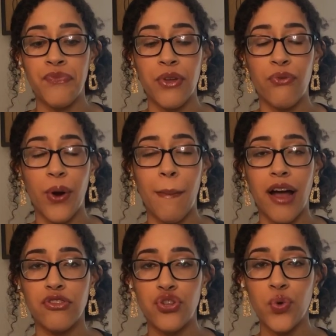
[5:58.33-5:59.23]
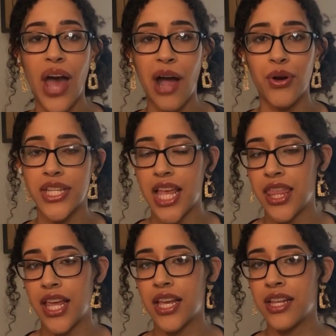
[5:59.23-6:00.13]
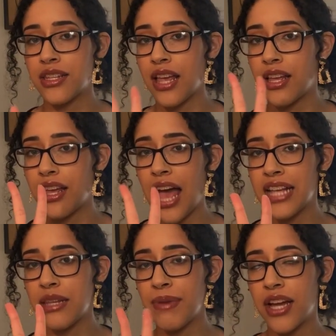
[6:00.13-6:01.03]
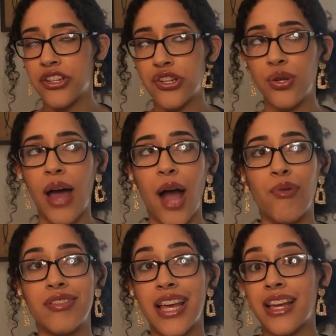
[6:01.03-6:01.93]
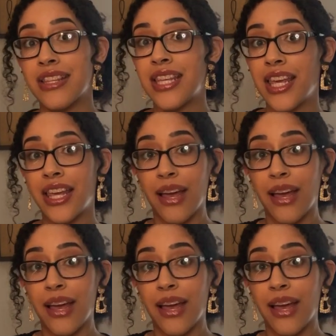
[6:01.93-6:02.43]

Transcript: for about 2 hours, I think. It has to be under 2 hours. I can take it